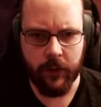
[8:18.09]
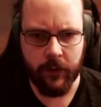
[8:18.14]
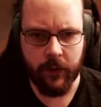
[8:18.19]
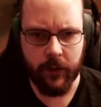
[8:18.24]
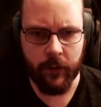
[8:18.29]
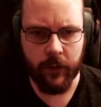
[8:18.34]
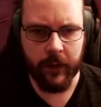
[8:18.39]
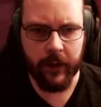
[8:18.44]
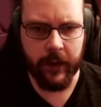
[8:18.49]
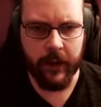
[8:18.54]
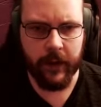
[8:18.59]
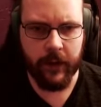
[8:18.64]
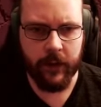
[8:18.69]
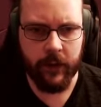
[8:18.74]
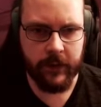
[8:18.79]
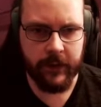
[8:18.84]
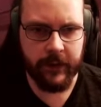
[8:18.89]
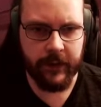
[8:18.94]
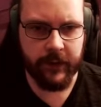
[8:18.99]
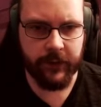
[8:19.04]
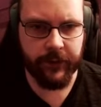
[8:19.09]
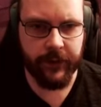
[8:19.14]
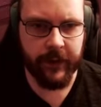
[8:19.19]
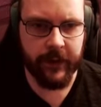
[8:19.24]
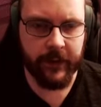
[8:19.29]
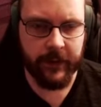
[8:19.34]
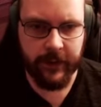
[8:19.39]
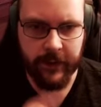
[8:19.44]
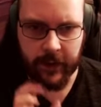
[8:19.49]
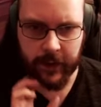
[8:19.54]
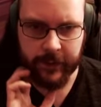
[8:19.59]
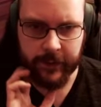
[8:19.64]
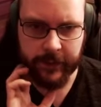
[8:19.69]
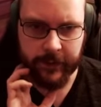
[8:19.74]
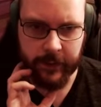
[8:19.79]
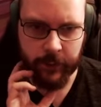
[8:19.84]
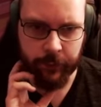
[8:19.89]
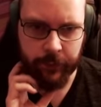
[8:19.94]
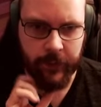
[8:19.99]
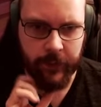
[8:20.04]
No, I can't. This feels like
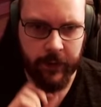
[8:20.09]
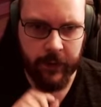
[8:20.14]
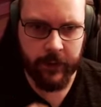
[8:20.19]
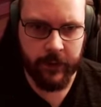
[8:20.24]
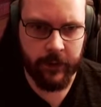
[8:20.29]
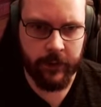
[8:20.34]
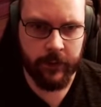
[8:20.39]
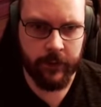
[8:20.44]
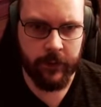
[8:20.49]
something.